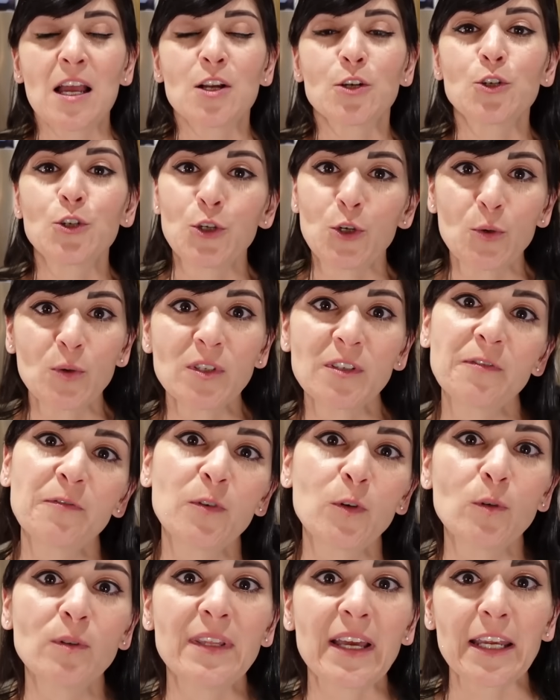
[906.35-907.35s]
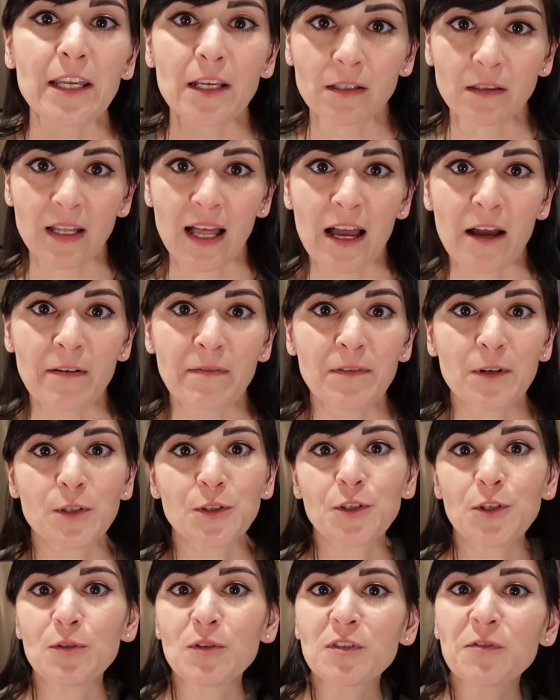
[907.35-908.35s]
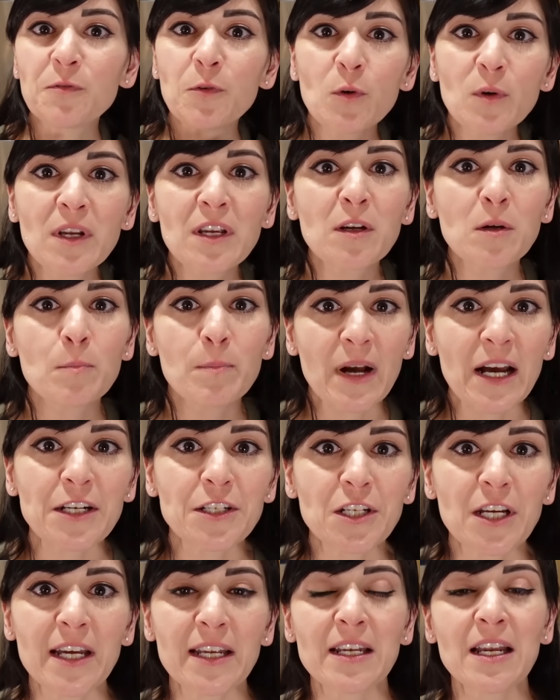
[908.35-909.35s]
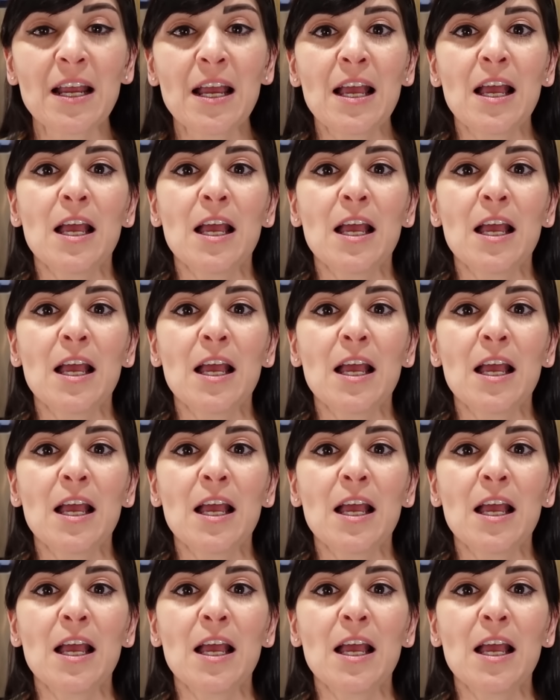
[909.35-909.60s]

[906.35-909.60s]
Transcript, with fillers: Choose food that you love, choose food in your budget.